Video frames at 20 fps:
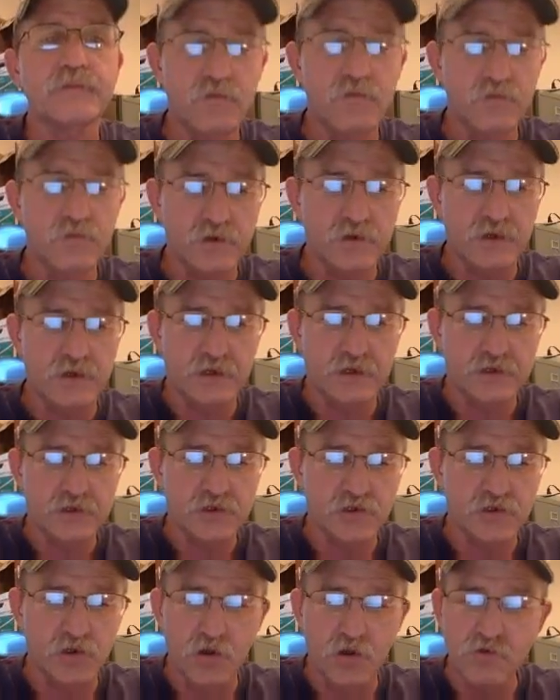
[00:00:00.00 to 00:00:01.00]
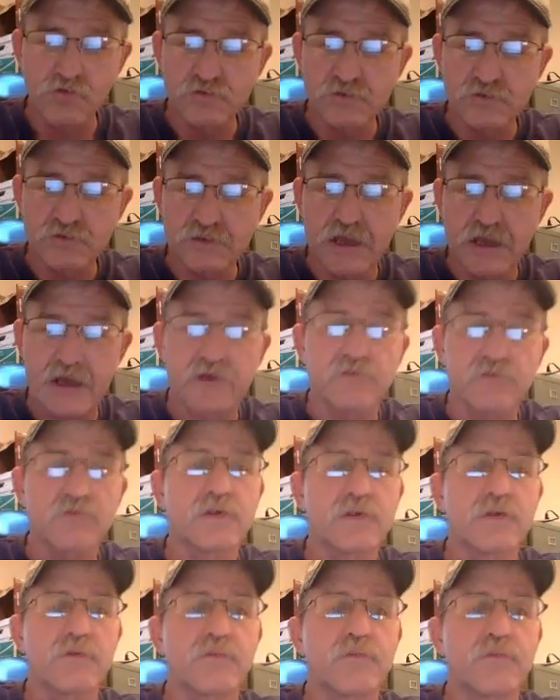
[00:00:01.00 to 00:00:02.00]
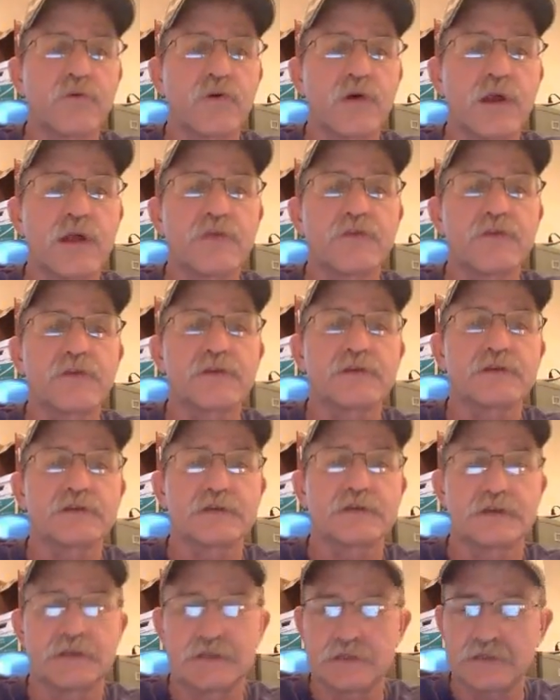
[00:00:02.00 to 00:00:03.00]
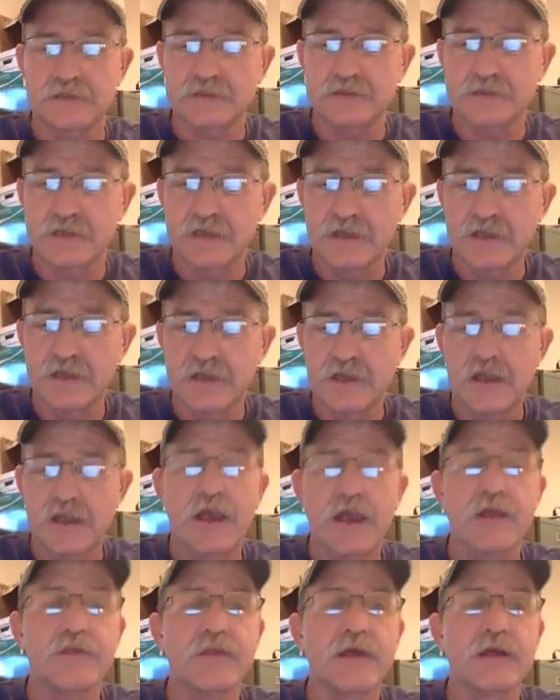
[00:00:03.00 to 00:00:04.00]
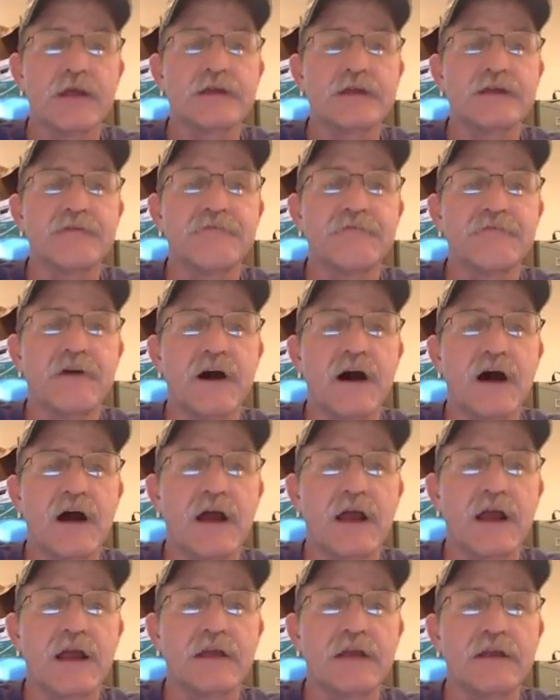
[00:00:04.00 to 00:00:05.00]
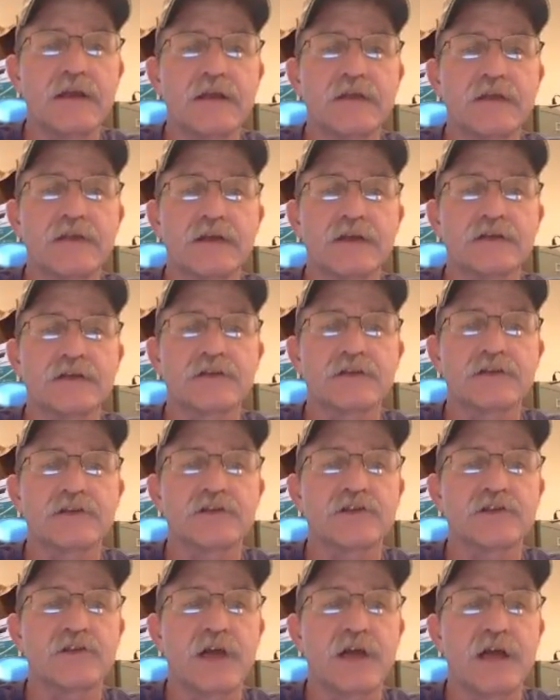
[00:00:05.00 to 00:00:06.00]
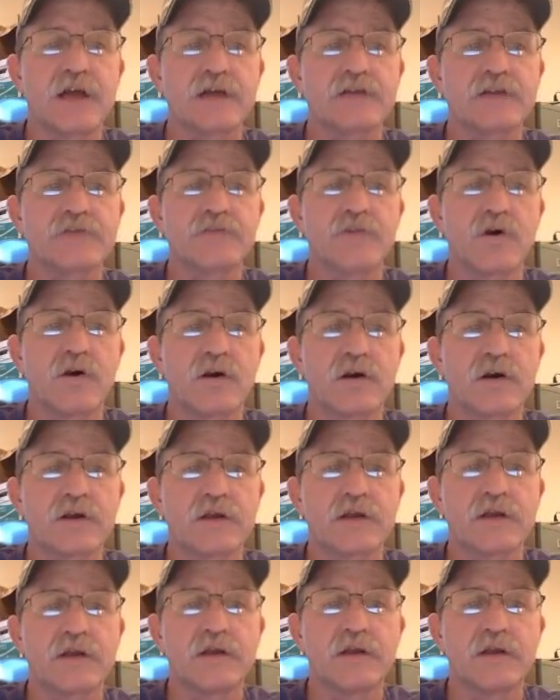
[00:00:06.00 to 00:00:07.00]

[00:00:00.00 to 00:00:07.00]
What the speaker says: We're going to close that with a parentheses and then divide, that's the slash mark,